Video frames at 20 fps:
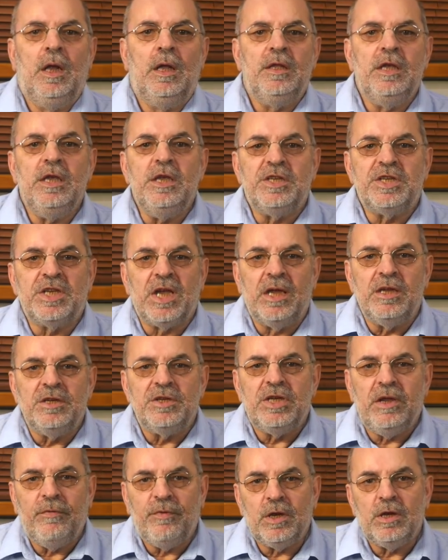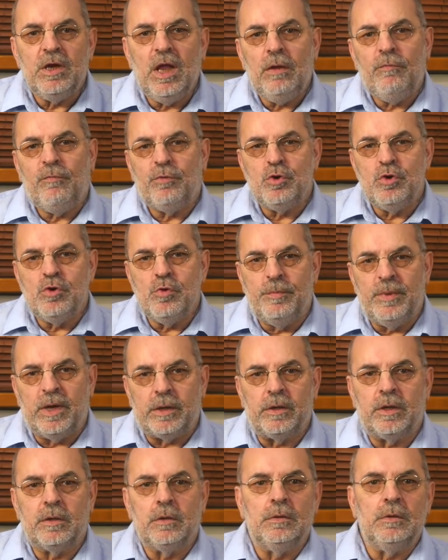The scientific name for
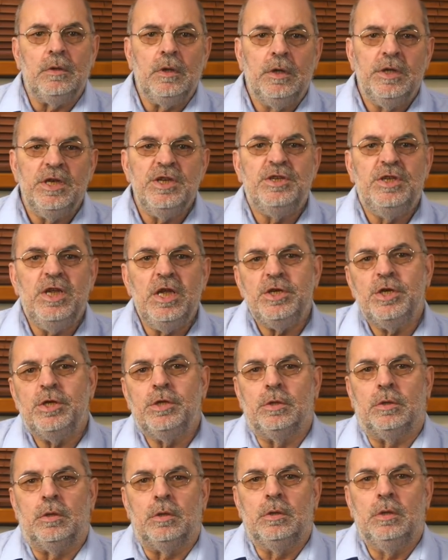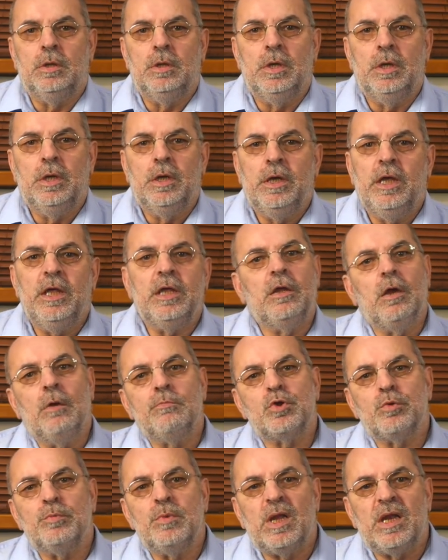numerical is digital. It
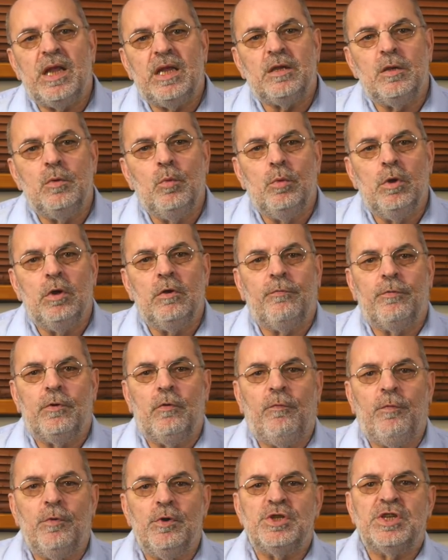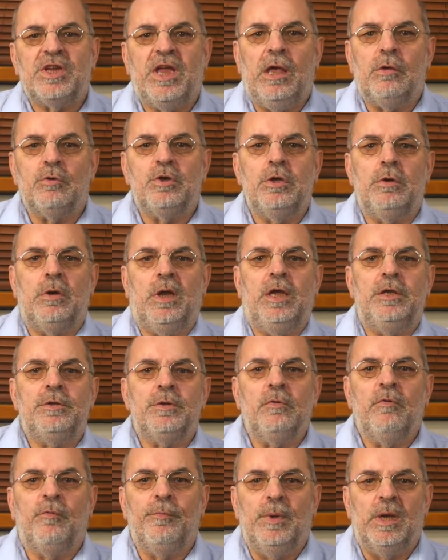comes from the Latin word for the first
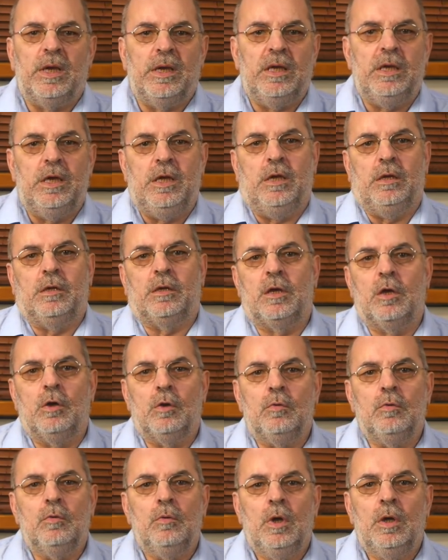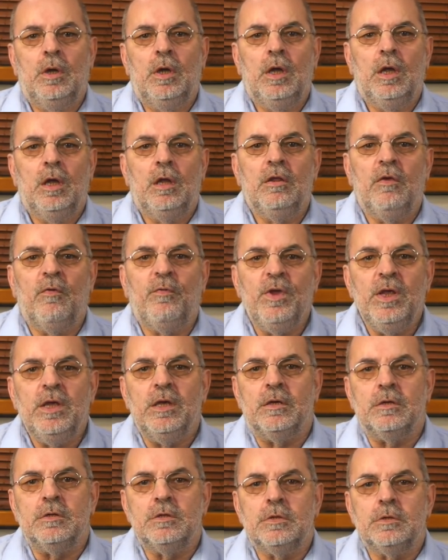calculator of millennia ago, the
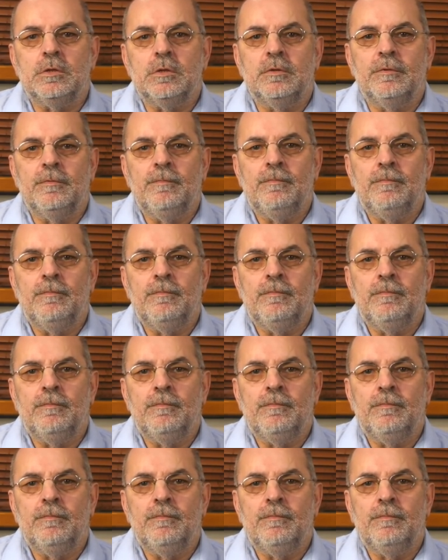fingers.